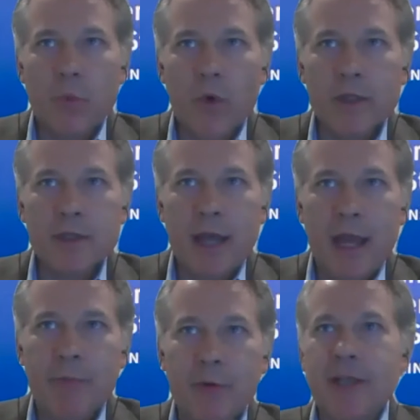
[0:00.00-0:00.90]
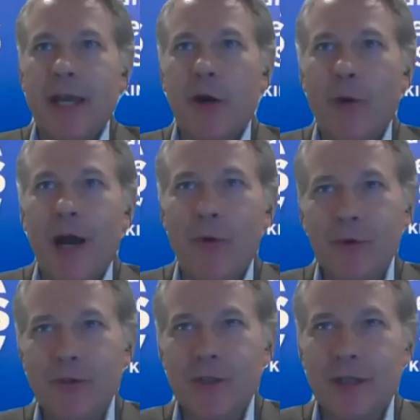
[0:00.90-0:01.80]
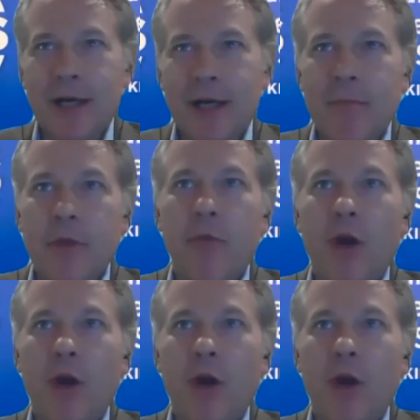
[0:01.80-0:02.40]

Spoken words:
was able to get around the